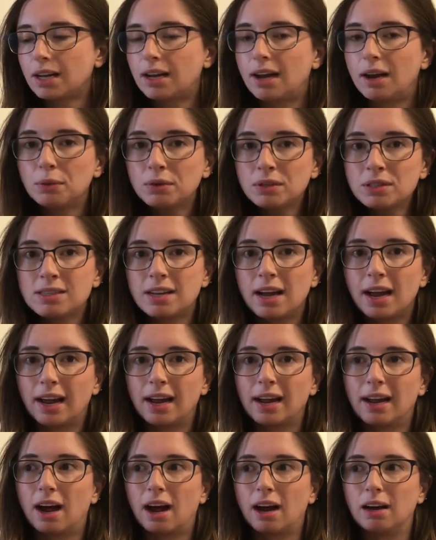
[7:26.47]
I will
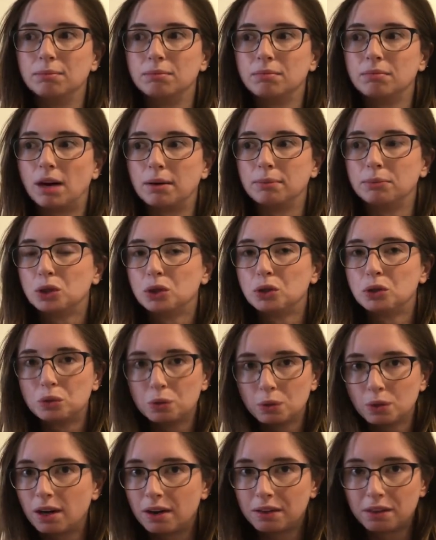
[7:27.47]
say, I'm
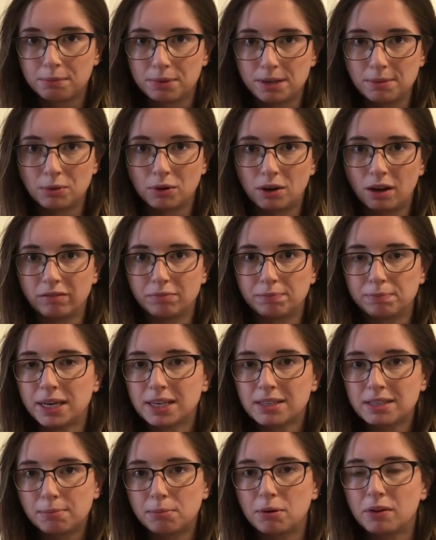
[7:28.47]
sure other people have
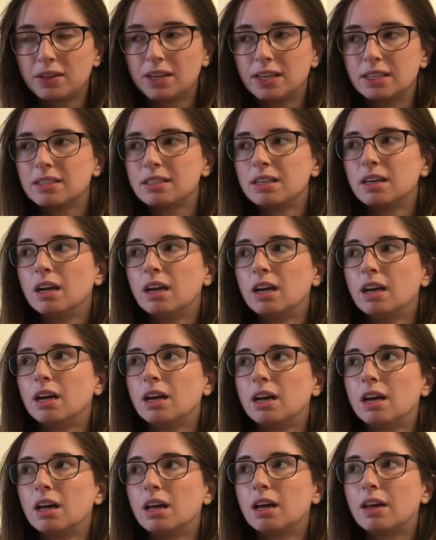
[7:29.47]
picked up on this,
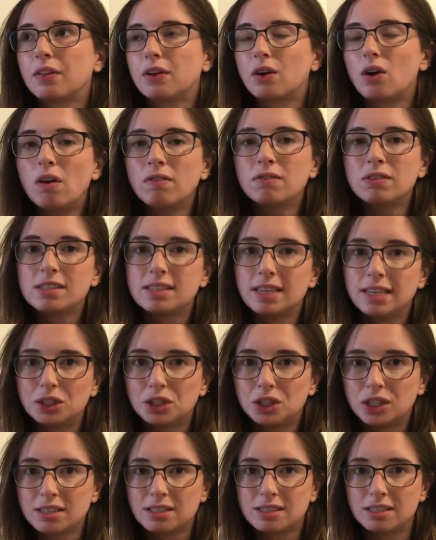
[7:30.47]
the
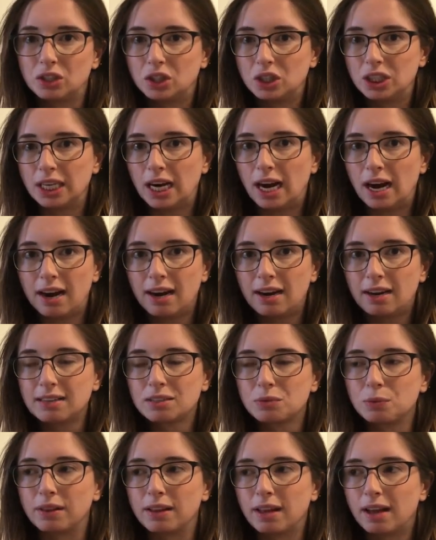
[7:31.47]
conversations that she
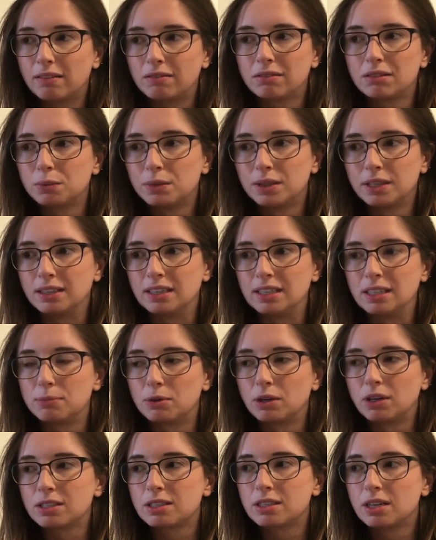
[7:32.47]
has with everyone in these
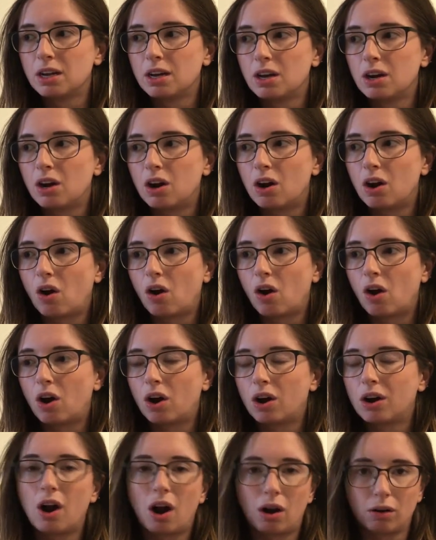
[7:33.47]
books
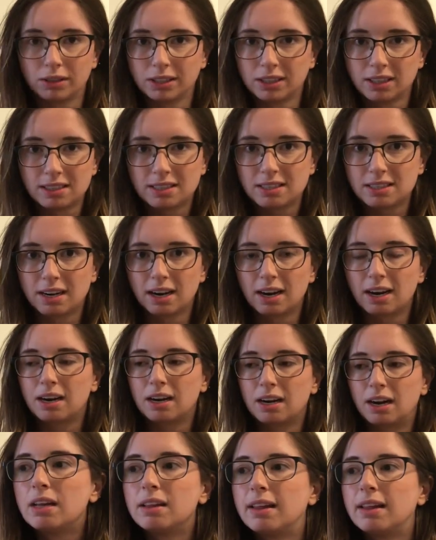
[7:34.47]
are not realistic.
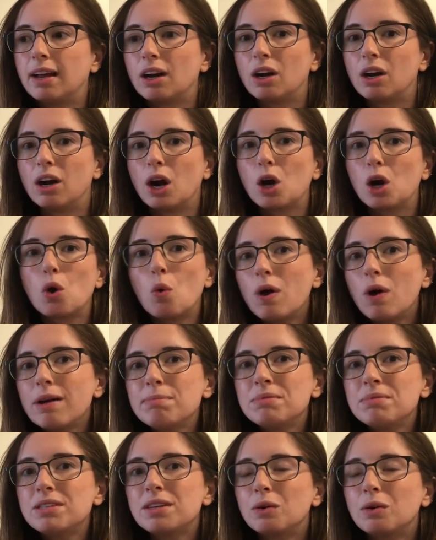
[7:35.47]
They're
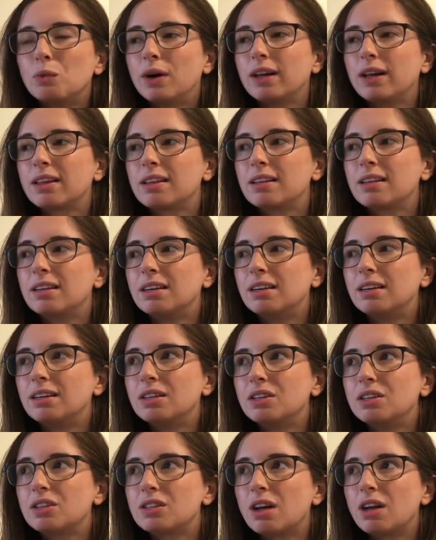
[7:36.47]
equipped with
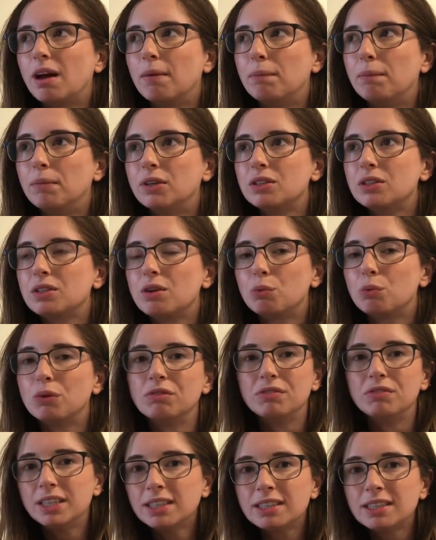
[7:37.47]
some
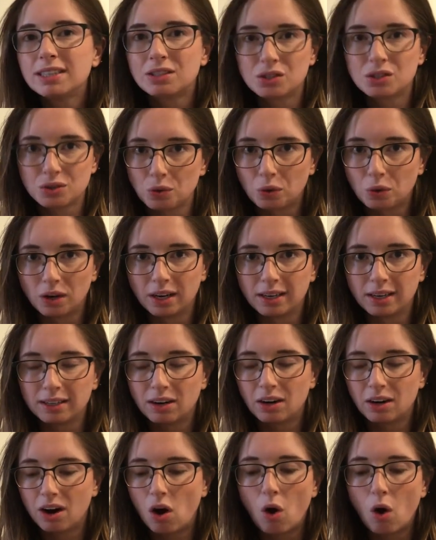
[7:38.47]
revealing story
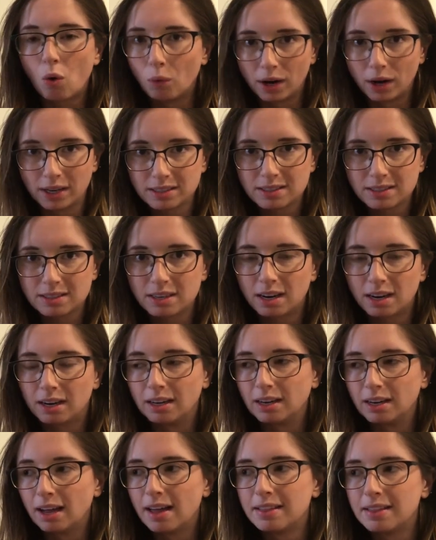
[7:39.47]
always,
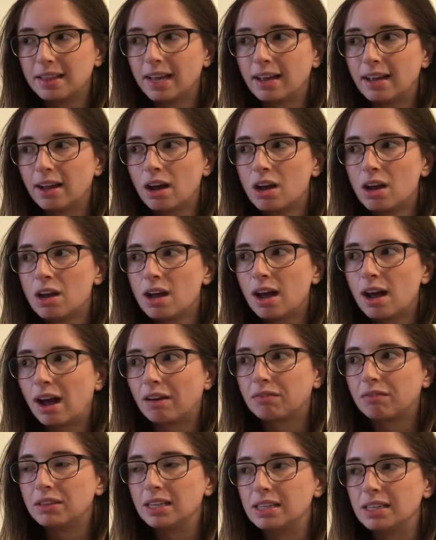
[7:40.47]
and they
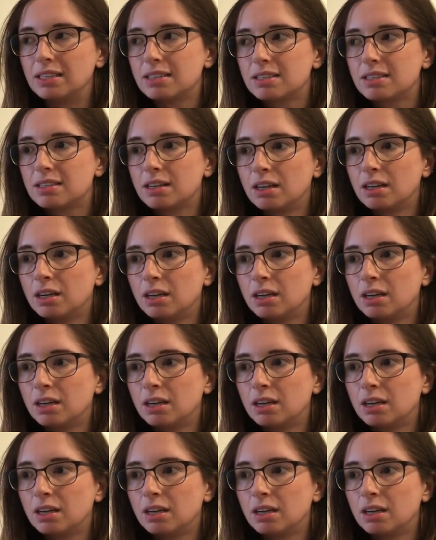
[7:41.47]
have these